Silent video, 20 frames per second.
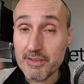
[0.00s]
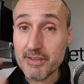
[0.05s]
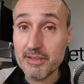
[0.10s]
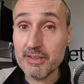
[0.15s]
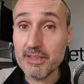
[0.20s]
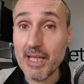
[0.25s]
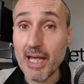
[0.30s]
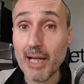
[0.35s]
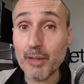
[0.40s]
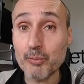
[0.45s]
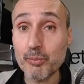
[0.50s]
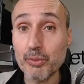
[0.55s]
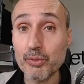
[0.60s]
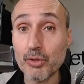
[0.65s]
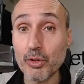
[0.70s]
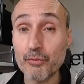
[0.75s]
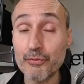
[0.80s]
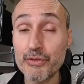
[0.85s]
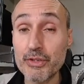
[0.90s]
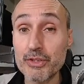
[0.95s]
is the output
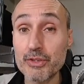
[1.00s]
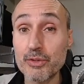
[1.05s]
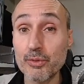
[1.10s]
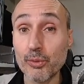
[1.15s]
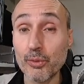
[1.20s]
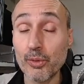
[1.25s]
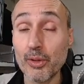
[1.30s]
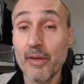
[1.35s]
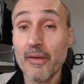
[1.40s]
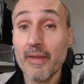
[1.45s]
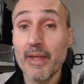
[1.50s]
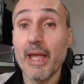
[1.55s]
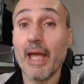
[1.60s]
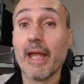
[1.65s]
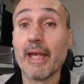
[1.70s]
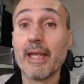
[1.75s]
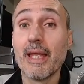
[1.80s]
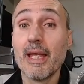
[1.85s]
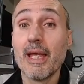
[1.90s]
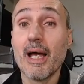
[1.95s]
of this tool,
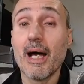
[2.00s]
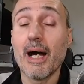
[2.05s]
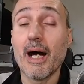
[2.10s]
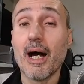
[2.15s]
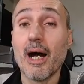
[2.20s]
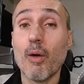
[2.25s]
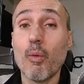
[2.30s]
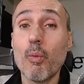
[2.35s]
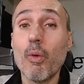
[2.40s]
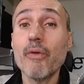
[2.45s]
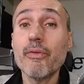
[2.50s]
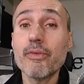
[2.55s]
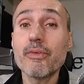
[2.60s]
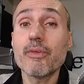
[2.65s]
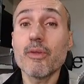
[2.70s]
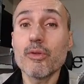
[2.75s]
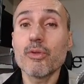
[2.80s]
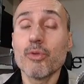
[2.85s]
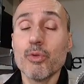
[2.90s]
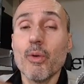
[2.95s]
and what
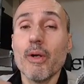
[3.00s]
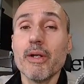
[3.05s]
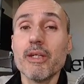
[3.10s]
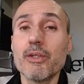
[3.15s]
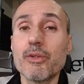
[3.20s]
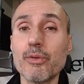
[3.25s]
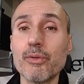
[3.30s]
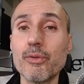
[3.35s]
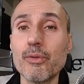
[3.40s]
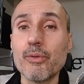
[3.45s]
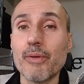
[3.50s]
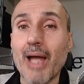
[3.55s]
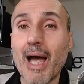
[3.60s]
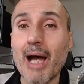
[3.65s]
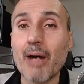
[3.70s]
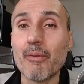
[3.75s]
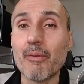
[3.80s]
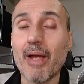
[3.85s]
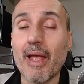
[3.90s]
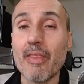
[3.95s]
do I need to do
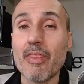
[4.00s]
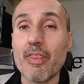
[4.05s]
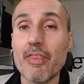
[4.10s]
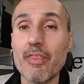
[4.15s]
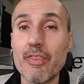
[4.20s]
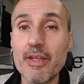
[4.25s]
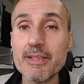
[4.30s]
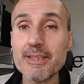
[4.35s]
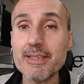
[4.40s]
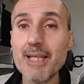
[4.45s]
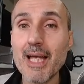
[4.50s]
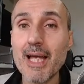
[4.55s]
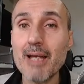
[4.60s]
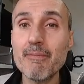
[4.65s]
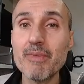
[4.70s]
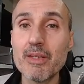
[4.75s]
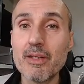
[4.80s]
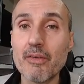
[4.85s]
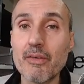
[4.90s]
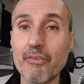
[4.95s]
now? And this
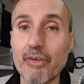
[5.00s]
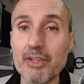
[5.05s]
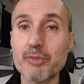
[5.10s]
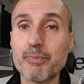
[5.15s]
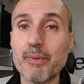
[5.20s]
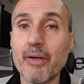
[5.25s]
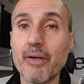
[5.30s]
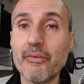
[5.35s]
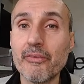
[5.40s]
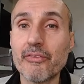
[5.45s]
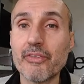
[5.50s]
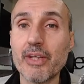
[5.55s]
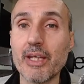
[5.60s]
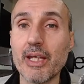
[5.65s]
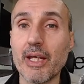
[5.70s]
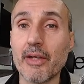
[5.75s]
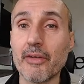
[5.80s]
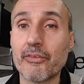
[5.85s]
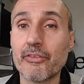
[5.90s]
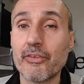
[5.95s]
time, the response
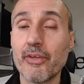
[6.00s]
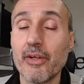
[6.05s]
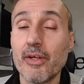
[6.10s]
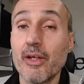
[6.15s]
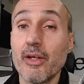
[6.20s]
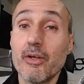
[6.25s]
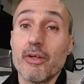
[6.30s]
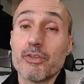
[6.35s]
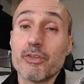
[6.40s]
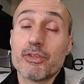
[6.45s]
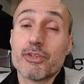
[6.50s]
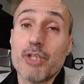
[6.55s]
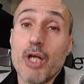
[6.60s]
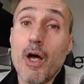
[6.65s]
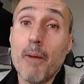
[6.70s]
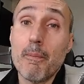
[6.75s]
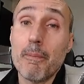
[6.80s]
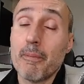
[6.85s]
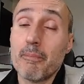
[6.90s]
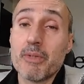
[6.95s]
is
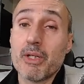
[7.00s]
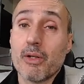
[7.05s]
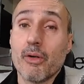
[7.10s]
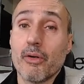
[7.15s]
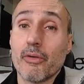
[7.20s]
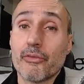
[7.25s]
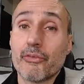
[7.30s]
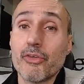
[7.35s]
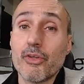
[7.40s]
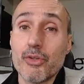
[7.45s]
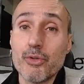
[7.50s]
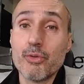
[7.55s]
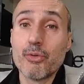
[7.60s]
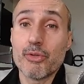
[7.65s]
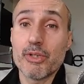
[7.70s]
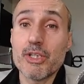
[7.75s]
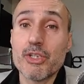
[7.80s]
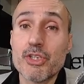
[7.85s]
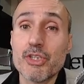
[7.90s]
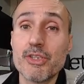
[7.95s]
stop, because you
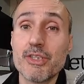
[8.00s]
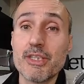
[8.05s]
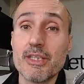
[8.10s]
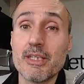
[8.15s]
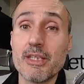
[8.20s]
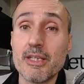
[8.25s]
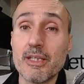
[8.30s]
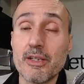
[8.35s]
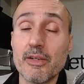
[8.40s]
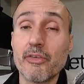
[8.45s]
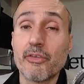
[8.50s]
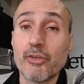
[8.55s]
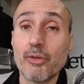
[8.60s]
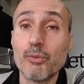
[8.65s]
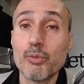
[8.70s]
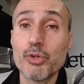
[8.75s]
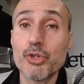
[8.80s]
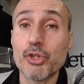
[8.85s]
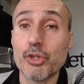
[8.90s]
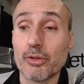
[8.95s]
reached the
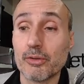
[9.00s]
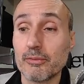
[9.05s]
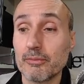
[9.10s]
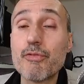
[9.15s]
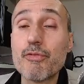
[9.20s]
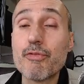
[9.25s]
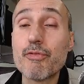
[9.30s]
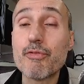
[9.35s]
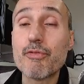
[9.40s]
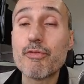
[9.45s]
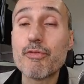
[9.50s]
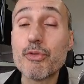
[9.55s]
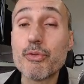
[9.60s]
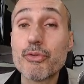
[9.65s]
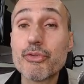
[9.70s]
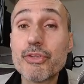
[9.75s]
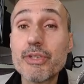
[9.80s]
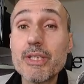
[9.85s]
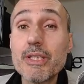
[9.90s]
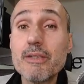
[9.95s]
solution. If you
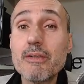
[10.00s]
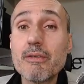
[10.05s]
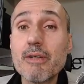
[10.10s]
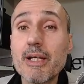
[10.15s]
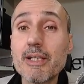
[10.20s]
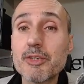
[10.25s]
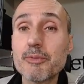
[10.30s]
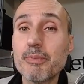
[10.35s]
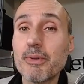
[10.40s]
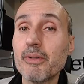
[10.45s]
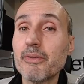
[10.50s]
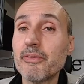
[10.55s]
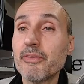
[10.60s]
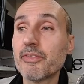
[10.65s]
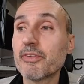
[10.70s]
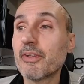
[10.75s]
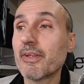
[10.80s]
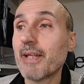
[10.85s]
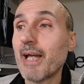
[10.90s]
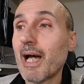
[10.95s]
see the
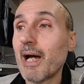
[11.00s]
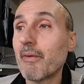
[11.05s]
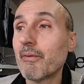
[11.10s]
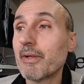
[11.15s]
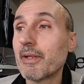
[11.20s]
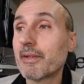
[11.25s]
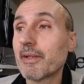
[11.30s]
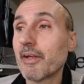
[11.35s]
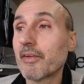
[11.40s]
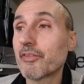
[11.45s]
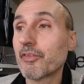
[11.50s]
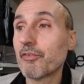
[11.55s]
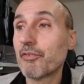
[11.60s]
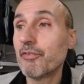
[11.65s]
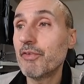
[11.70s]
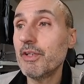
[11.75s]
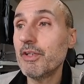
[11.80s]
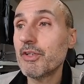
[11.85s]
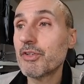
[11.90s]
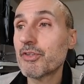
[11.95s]
response, now it has a
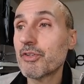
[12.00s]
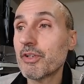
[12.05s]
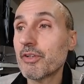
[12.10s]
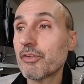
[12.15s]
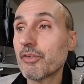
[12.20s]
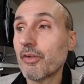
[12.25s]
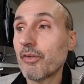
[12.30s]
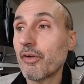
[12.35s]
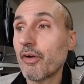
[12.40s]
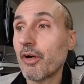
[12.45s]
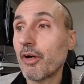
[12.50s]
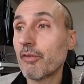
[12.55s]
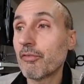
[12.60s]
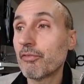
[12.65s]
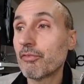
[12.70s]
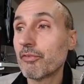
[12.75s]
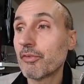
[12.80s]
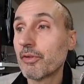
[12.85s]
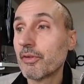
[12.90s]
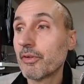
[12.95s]
finish reason
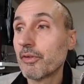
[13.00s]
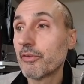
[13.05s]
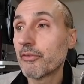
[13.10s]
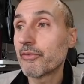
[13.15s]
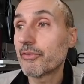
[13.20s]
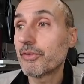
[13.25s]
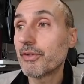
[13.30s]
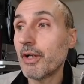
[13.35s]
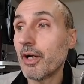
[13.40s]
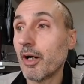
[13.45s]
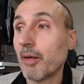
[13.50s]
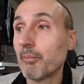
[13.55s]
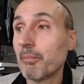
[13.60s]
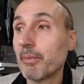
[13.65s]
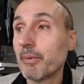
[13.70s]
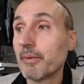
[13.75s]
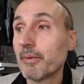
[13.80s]
of stop.